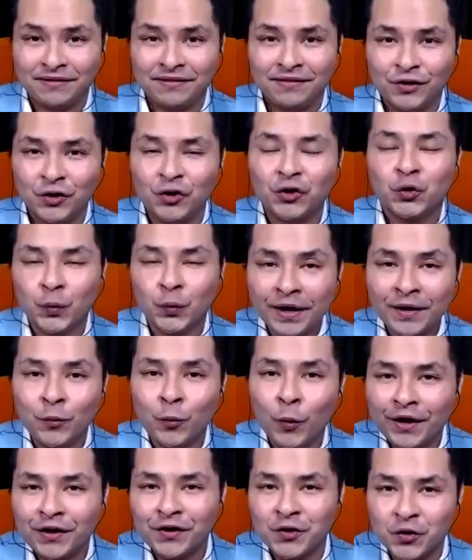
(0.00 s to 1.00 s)
You're doing
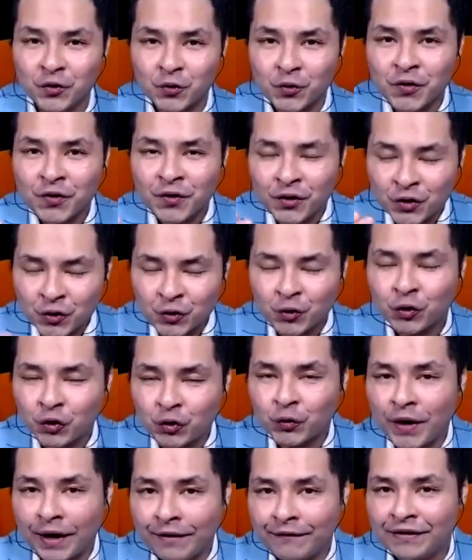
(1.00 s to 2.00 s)
what you should
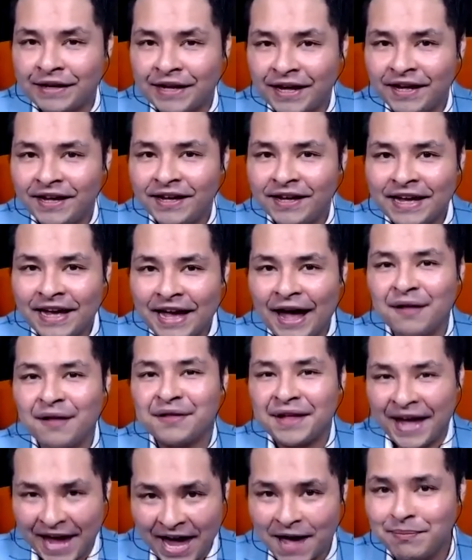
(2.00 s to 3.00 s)
do every day as a
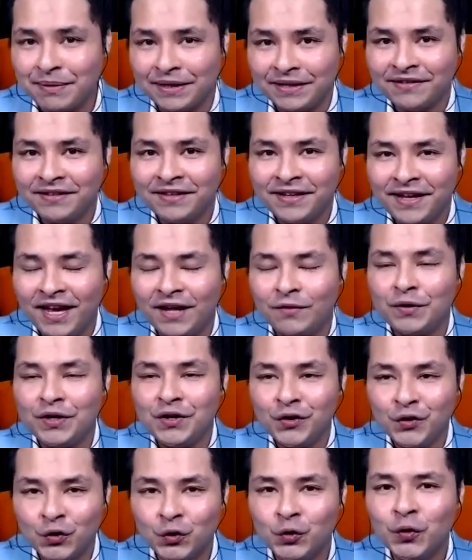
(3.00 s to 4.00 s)
habit. And when you
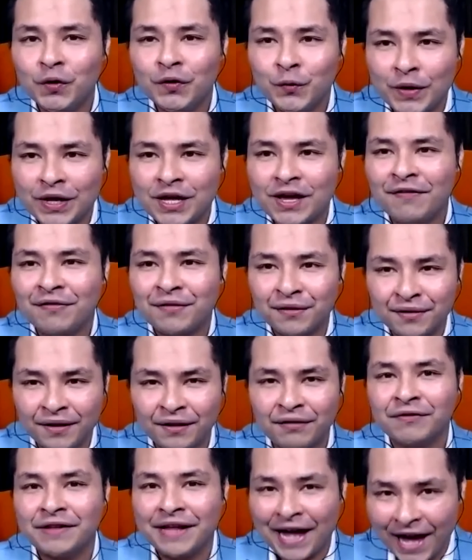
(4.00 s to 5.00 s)
have
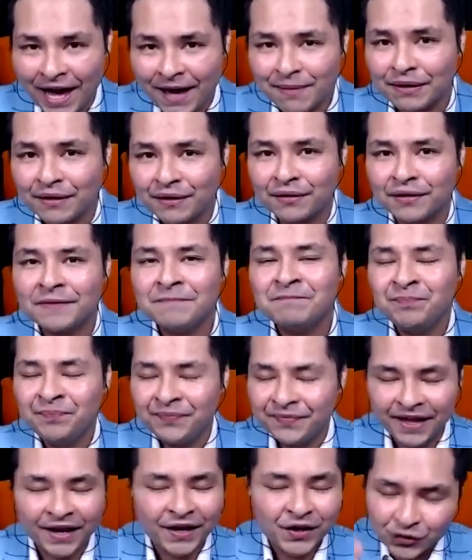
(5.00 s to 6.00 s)
successful habits,
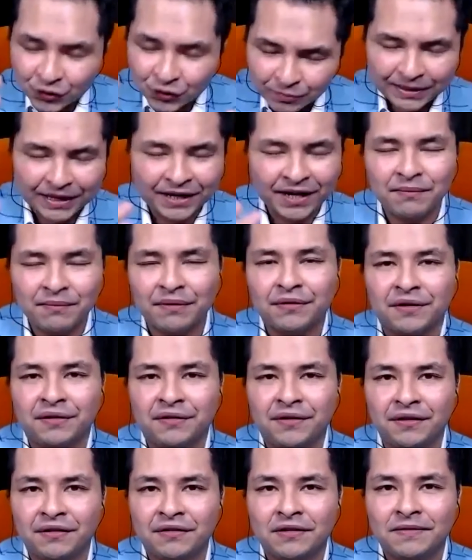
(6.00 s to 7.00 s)
then you become a
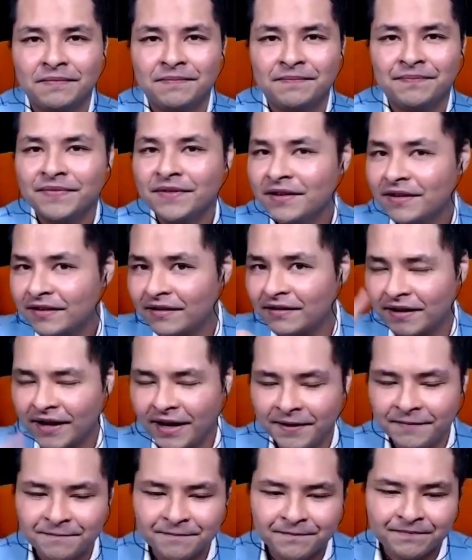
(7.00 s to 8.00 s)
success, okay?